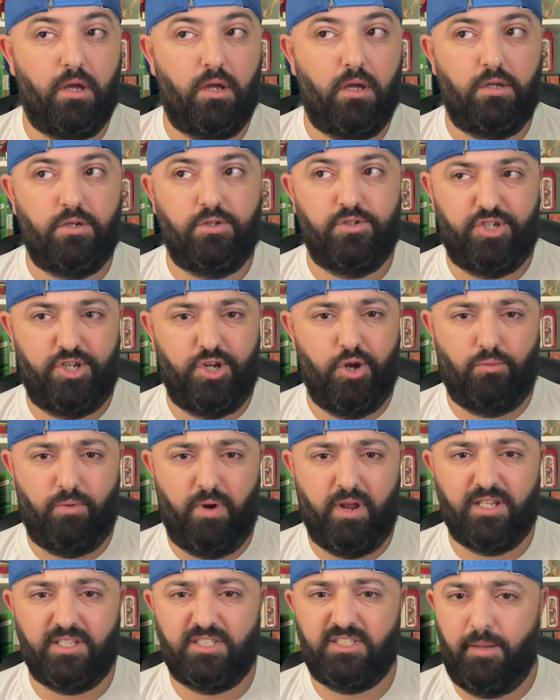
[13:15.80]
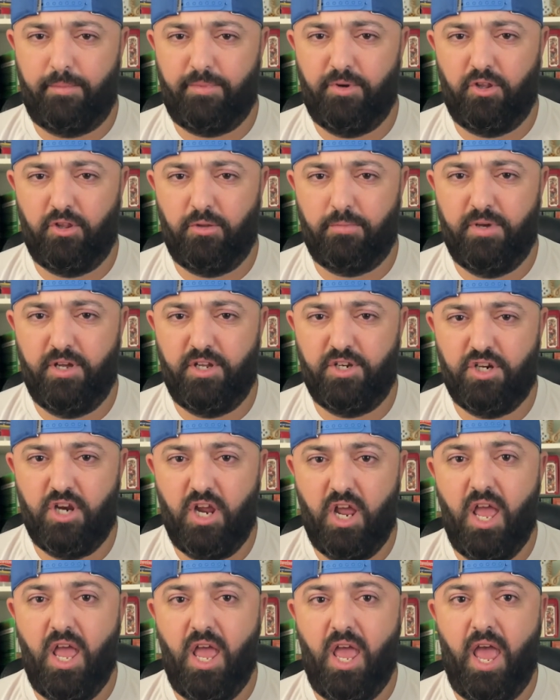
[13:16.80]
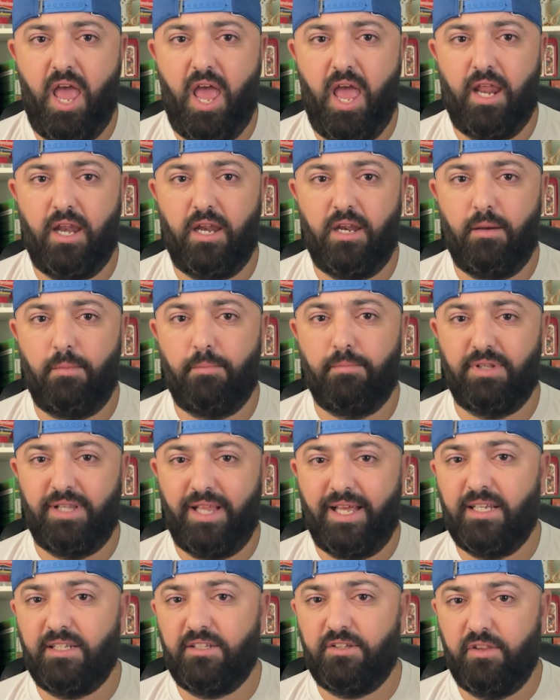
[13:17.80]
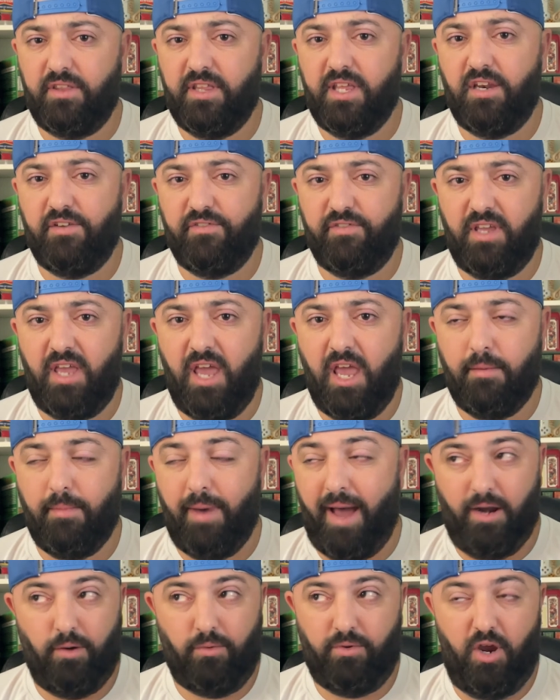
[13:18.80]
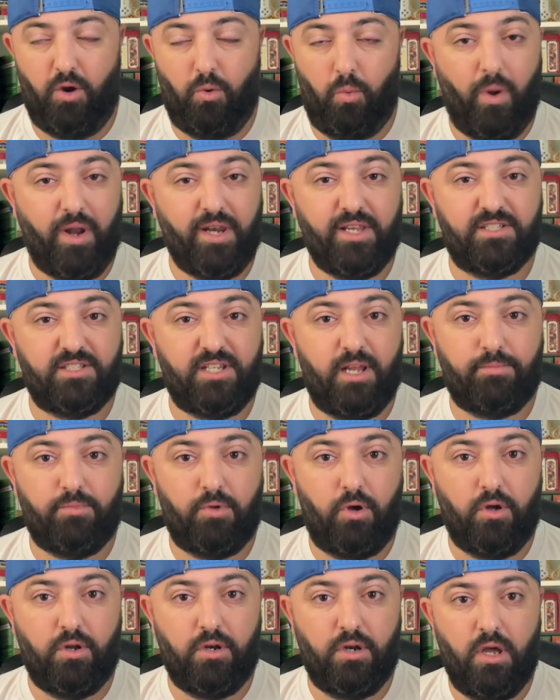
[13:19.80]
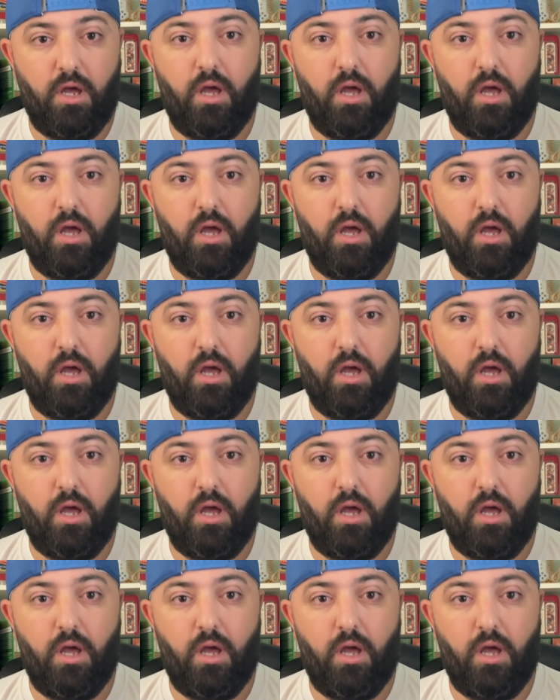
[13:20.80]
Gio Reyna stepping on the pitch and playing till the end of a game, I don't care when he stepped on,